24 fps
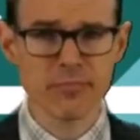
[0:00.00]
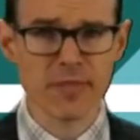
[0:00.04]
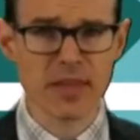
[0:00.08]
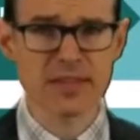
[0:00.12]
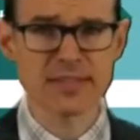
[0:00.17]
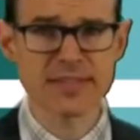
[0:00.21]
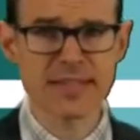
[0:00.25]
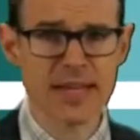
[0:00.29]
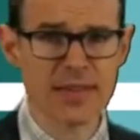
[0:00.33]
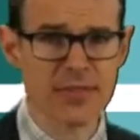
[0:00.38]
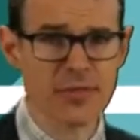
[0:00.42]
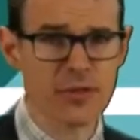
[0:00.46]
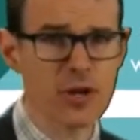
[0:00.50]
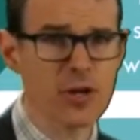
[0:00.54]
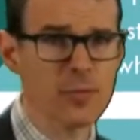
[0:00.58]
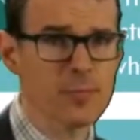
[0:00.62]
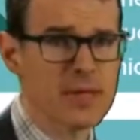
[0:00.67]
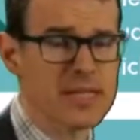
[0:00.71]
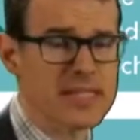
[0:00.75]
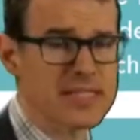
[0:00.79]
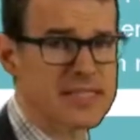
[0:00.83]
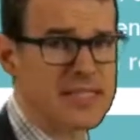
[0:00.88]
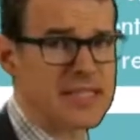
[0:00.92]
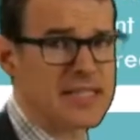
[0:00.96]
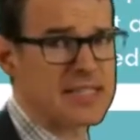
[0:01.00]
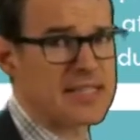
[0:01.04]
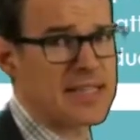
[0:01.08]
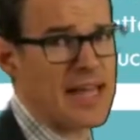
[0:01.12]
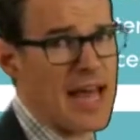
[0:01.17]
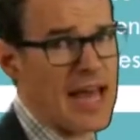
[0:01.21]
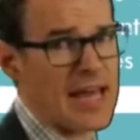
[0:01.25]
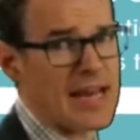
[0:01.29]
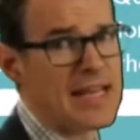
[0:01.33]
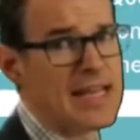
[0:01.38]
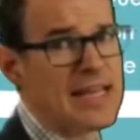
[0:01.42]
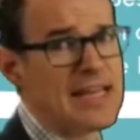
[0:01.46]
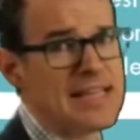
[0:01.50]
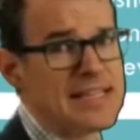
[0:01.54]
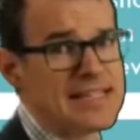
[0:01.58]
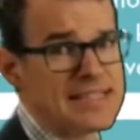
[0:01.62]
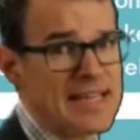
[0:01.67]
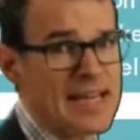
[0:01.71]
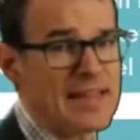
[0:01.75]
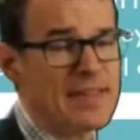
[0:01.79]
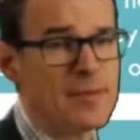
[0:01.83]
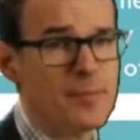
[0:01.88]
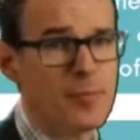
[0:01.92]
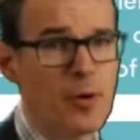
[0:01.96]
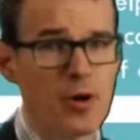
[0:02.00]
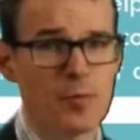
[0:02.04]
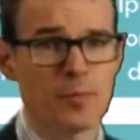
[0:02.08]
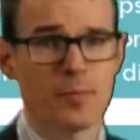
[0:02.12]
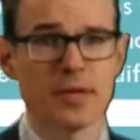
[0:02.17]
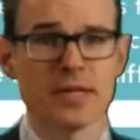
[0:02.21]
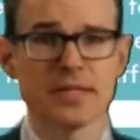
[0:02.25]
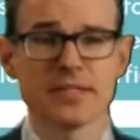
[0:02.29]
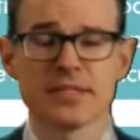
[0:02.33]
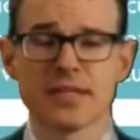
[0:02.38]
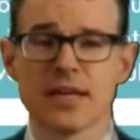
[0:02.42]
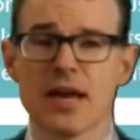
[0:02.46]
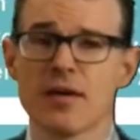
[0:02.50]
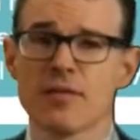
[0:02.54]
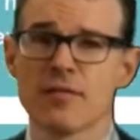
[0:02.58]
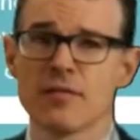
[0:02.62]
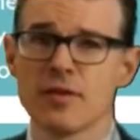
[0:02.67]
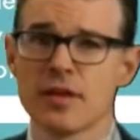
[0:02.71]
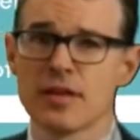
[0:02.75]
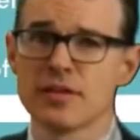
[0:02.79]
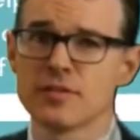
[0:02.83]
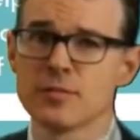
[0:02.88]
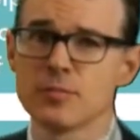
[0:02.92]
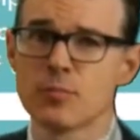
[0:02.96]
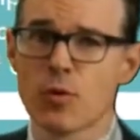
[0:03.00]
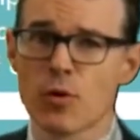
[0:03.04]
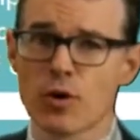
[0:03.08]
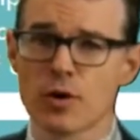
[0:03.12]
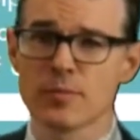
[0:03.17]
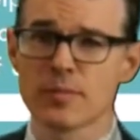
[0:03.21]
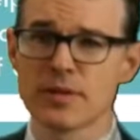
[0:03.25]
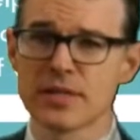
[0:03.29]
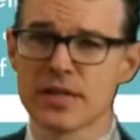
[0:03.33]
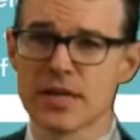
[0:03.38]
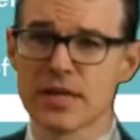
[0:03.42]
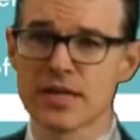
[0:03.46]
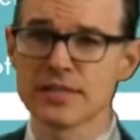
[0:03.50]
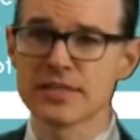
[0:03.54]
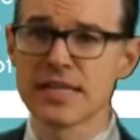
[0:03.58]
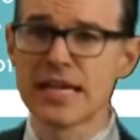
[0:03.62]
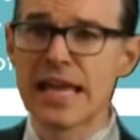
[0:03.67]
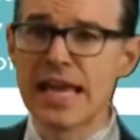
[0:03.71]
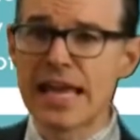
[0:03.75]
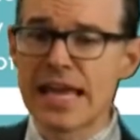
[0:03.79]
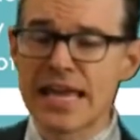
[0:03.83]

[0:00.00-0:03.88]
Third piece is that setting the purpose is important because